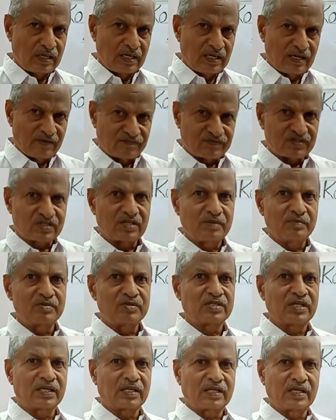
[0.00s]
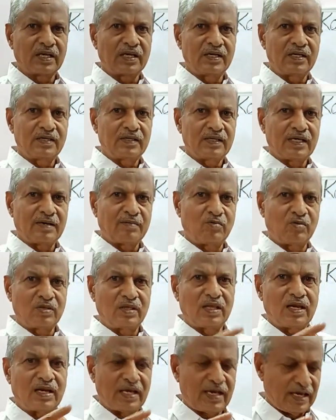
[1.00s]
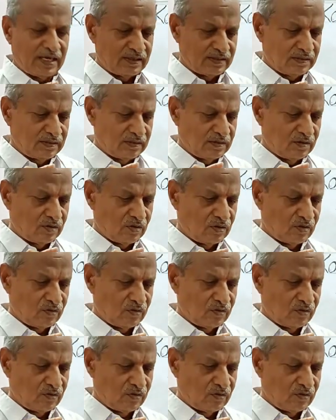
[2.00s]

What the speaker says: Left semicircle above the line,